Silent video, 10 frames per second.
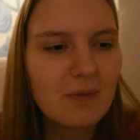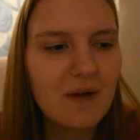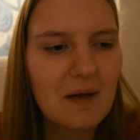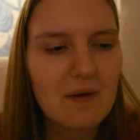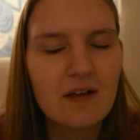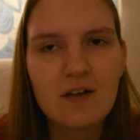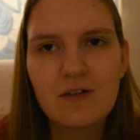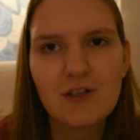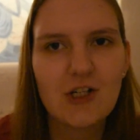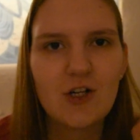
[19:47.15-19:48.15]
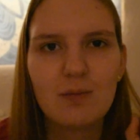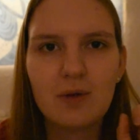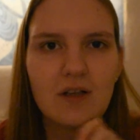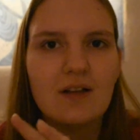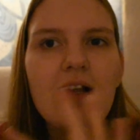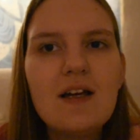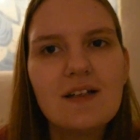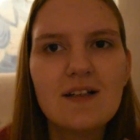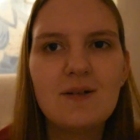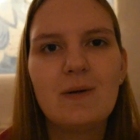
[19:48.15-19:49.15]
Maybe I'm going
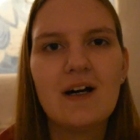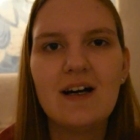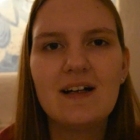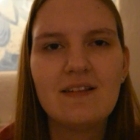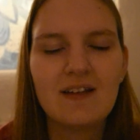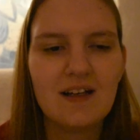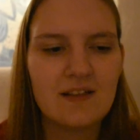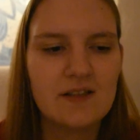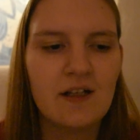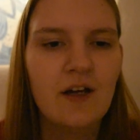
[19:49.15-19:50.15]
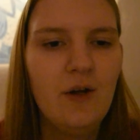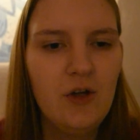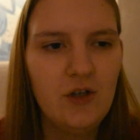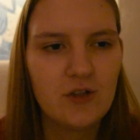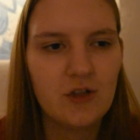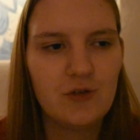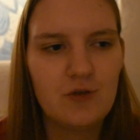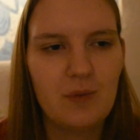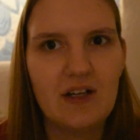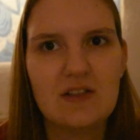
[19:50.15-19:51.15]
completely wild and go
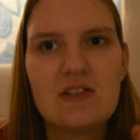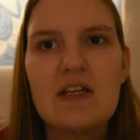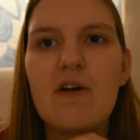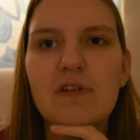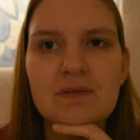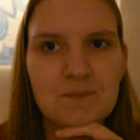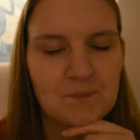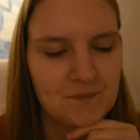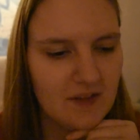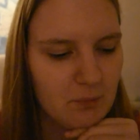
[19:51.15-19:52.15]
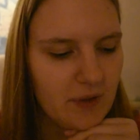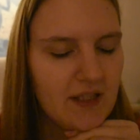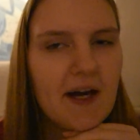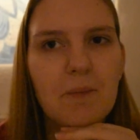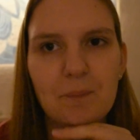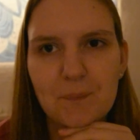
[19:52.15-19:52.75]
to bed at 7. But yeah.